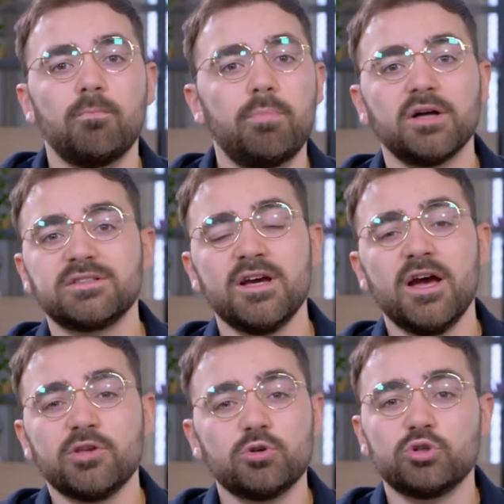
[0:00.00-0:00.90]
But
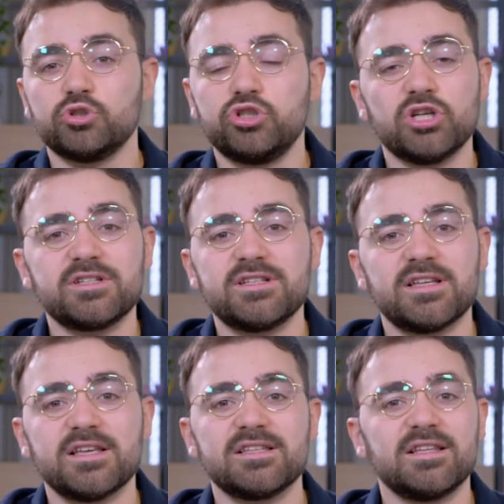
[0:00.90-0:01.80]
you could just as
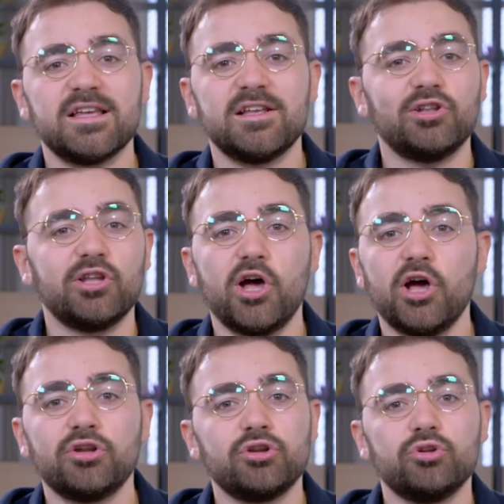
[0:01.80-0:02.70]
easily
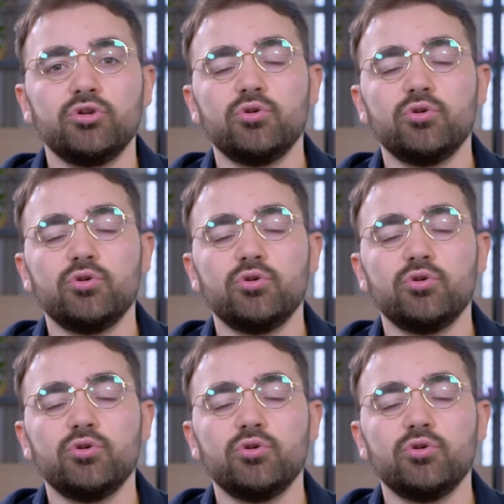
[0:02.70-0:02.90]
learn and